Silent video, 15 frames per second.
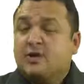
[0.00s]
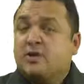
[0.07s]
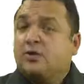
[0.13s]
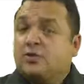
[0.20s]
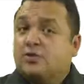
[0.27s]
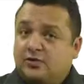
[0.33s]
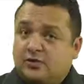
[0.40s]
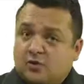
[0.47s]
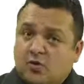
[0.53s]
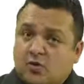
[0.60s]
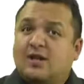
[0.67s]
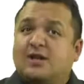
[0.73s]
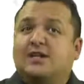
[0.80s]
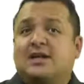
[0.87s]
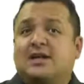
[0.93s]
with
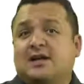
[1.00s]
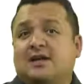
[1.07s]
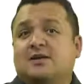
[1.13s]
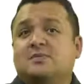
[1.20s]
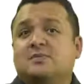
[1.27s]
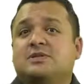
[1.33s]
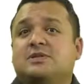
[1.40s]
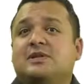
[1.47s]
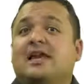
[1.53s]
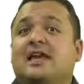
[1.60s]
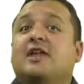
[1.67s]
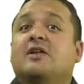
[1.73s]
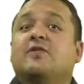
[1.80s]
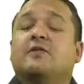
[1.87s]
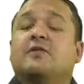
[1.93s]
quality items
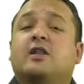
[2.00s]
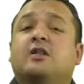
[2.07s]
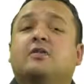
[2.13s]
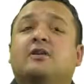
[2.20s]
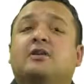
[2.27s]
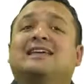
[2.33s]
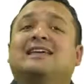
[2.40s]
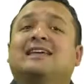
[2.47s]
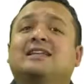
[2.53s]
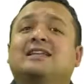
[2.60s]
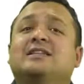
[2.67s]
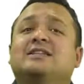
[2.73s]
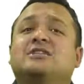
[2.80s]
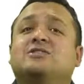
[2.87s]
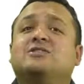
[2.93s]
and following
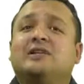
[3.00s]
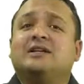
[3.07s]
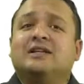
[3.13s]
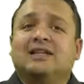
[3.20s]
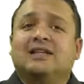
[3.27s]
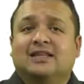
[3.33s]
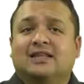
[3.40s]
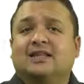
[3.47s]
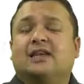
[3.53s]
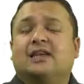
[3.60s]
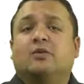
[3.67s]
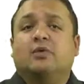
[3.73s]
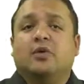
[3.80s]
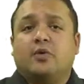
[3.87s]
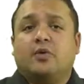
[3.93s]
industry-leading
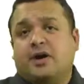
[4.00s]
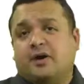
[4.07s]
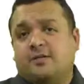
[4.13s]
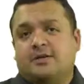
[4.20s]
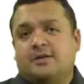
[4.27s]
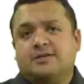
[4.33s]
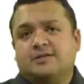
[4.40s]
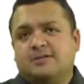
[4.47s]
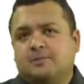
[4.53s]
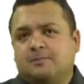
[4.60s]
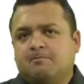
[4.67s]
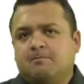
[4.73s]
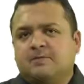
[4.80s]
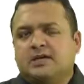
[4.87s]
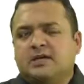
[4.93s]
requirements.
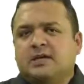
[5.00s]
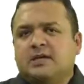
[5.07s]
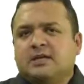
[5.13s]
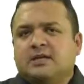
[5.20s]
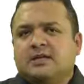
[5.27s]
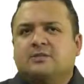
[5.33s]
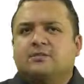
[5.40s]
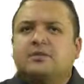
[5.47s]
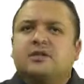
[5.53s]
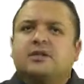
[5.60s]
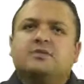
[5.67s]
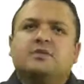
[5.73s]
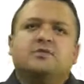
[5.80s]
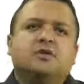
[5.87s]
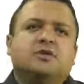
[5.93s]
The
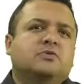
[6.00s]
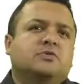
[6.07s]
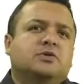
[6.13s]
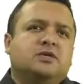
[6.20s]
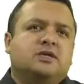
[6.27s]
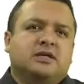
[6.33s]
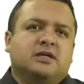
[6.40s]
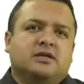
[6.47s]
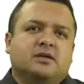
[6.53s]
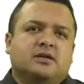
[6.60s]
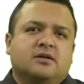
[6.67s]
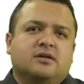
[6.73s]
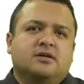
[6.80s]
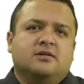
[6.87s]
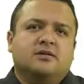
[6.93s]
minimum you need
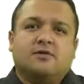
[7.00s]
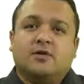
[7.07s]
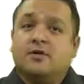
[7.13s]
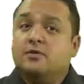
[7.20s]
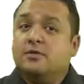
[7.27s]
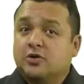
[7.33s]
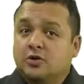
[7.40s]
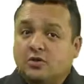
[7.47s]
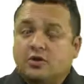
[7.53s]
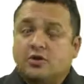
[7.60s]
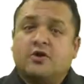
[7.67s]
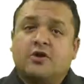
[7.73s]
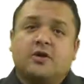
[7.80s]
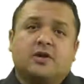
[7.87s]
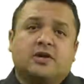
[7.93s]
from your
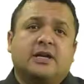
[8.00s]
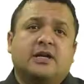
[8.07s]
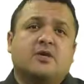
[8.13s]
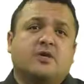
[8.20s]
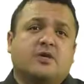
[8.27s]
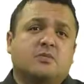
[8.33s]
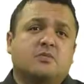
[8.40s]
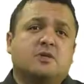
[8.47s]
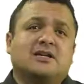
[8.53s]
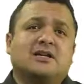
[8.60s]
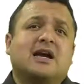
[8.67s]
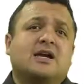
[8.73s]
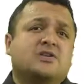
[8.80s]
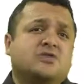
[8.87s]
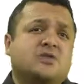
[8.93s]
Hurricane Irma
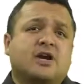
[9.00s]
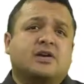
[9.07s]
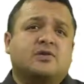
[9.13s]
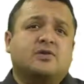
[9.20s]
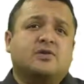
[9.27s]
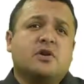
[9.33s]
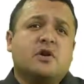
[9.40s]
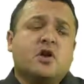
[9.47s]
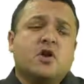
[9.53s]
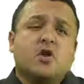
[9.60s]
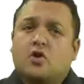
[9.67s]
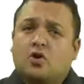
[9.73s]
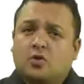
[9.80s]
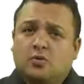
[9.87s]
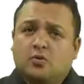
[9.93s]
contractor
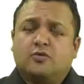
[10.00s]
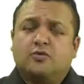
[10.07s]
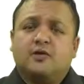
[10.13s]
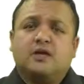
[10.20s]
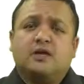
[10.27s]
or roofing